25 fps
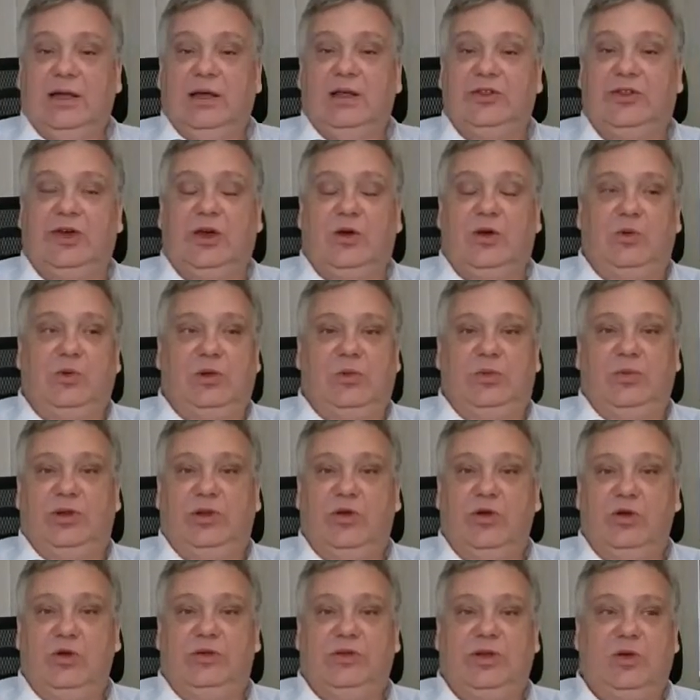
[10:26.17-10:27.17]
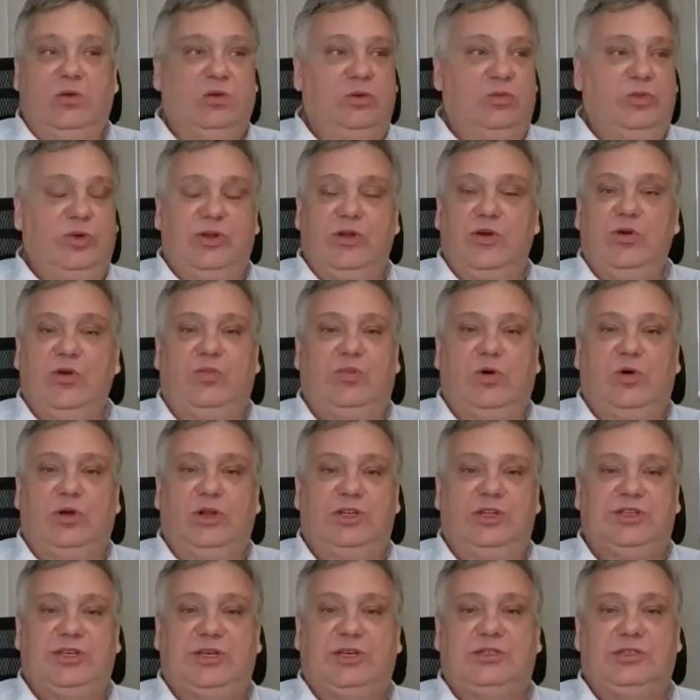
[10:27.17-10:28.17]
There will be no
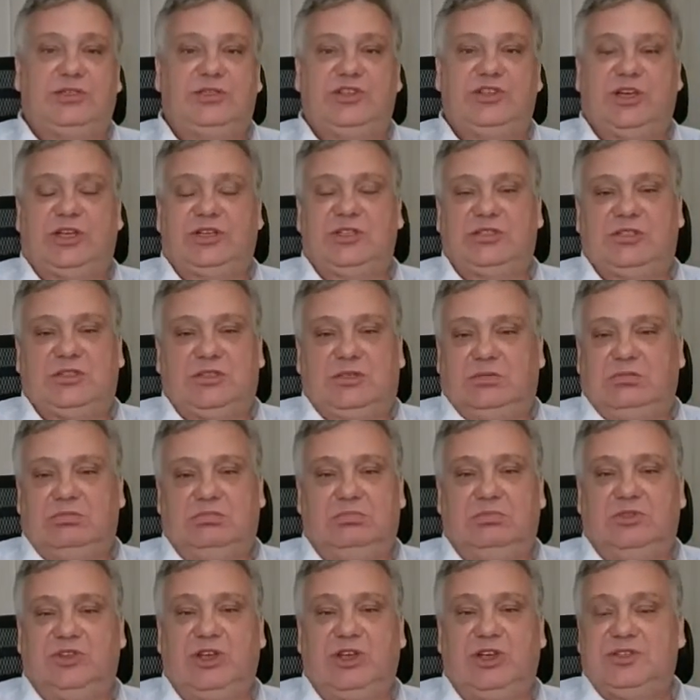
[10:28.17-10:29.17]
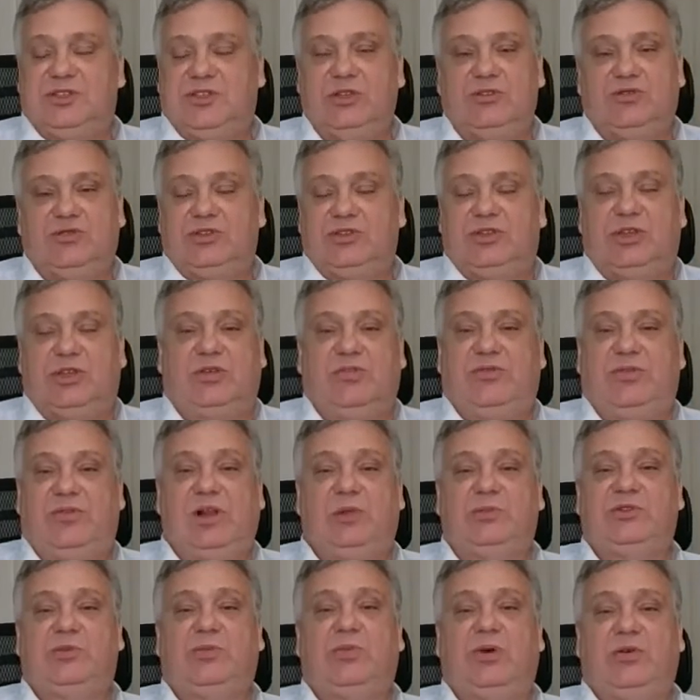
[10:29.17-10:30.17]
politics, just interesting
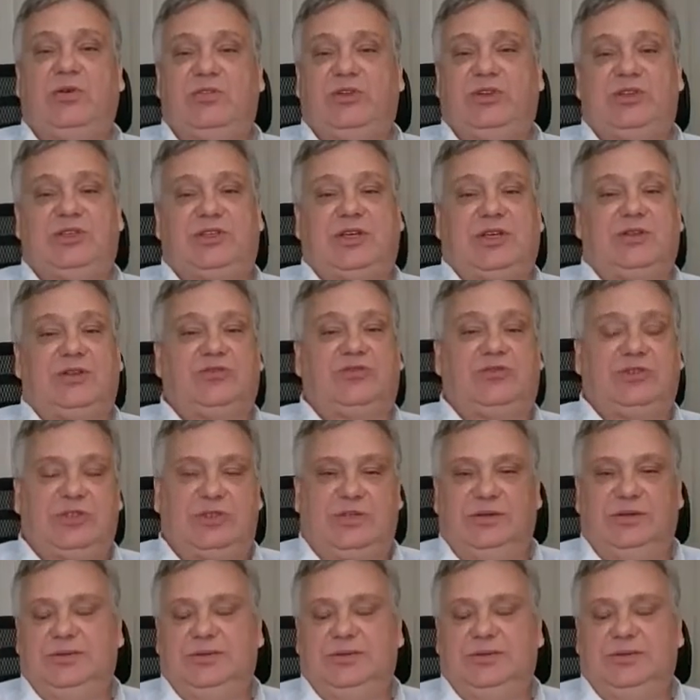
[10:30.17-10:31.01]
films about these countries.